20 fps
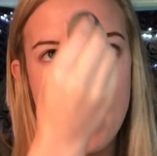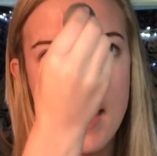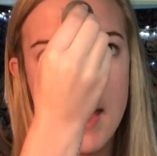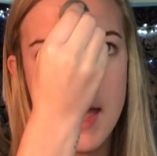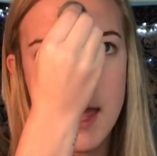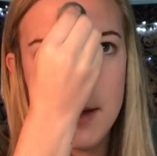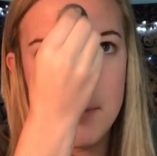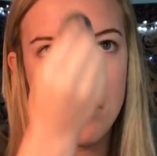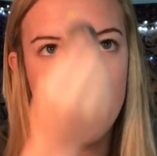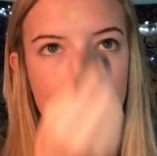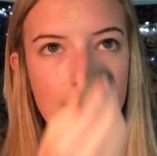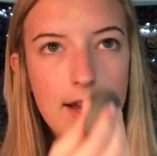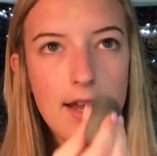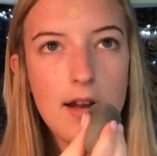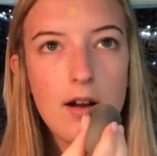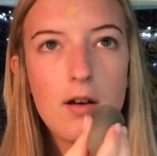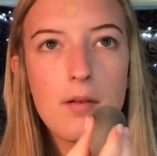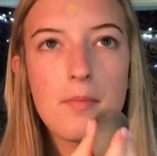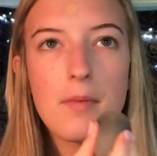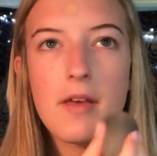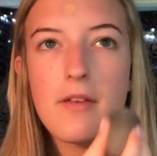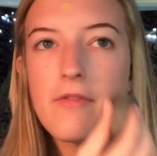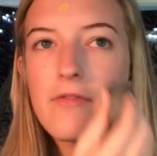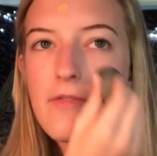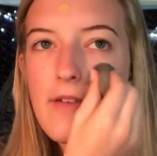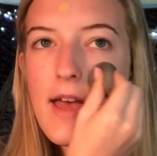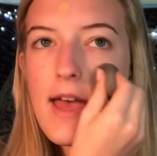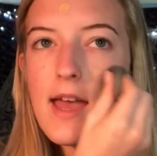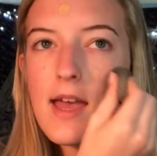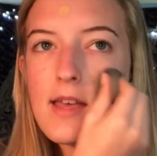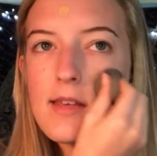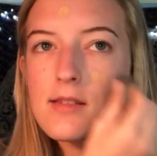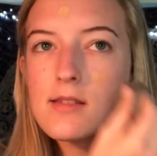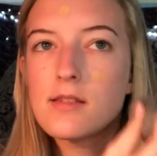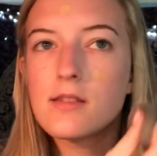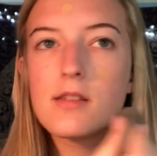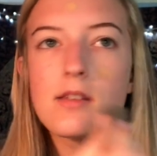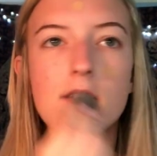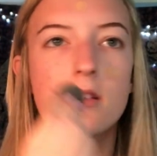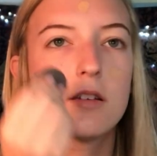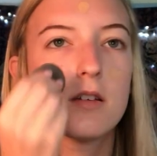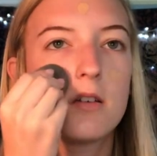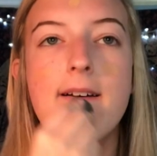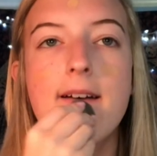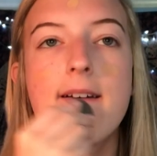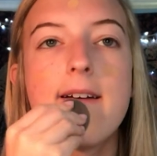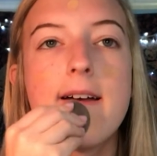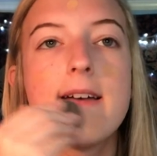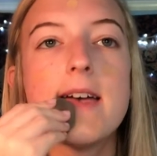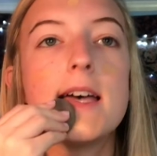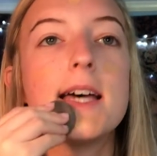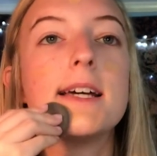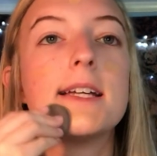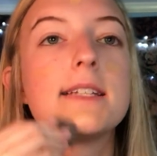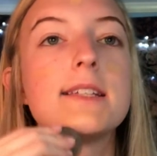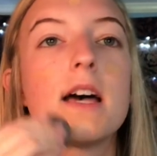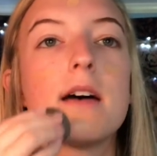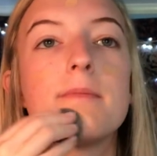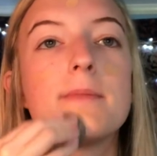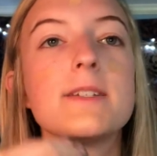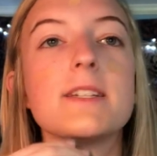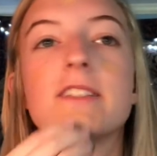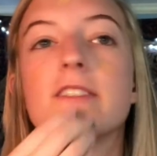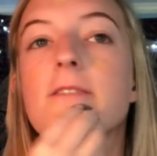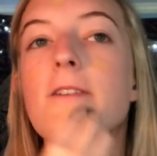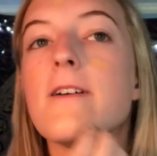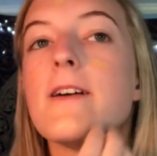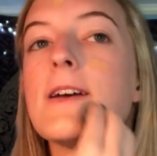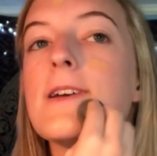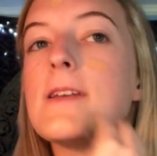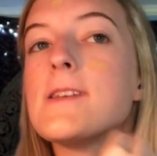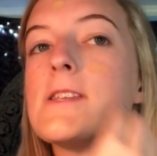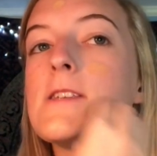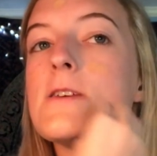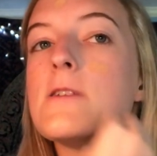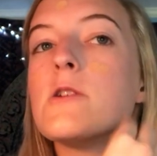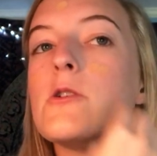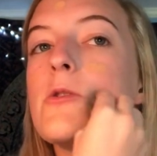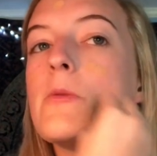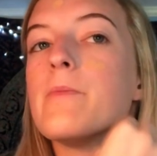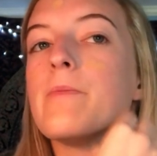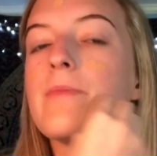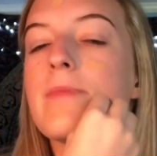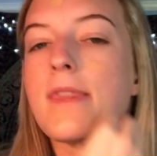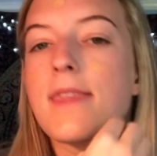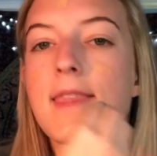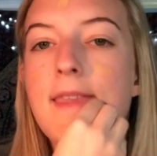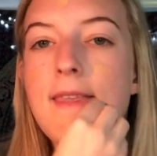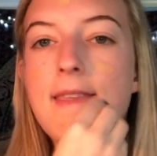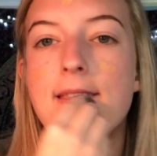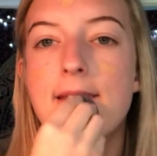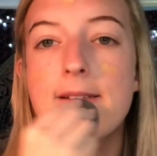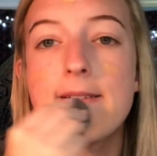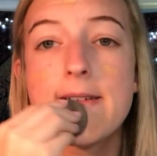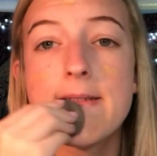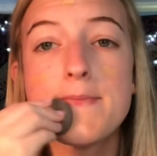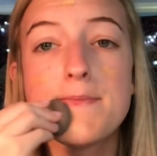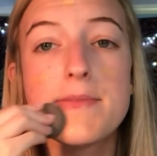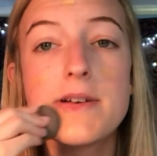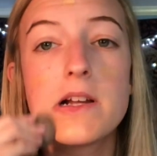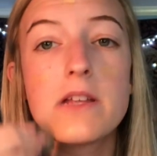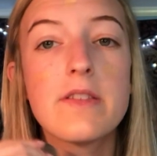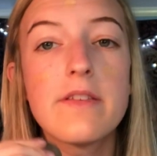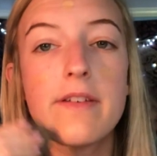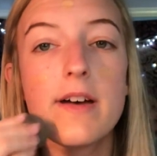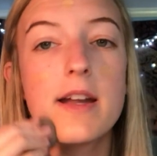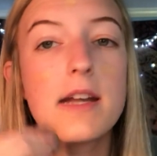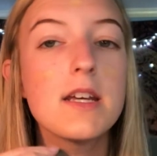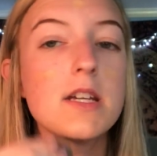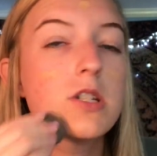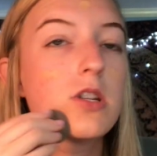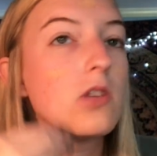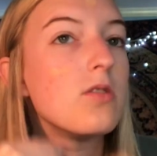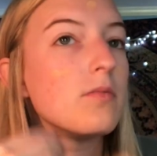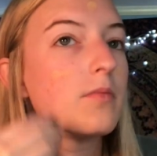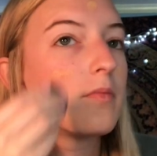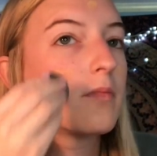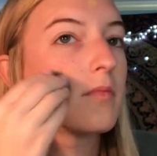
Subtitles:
and put it on my face, and I'm just going to put on the foundation.